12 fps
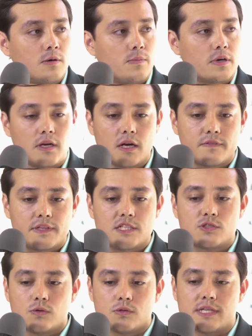But none of
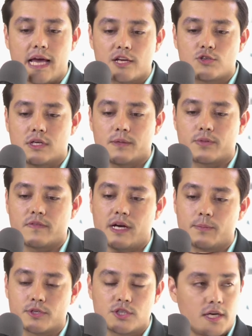these tools actually
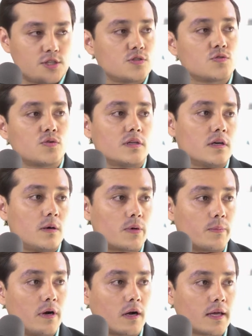provide protection to the
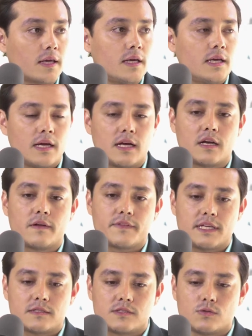upper body. And none
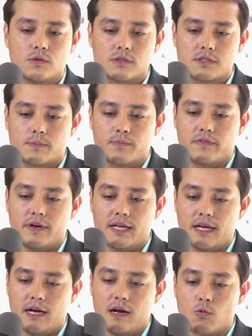of these tools
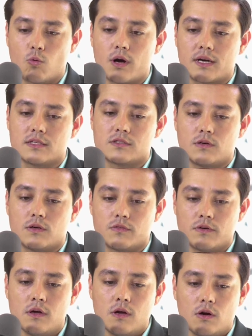provide awareness
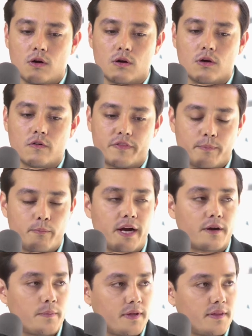of the
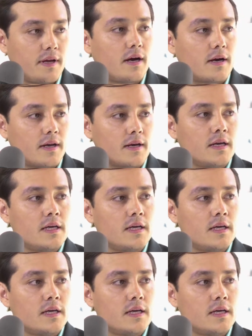environment they are in.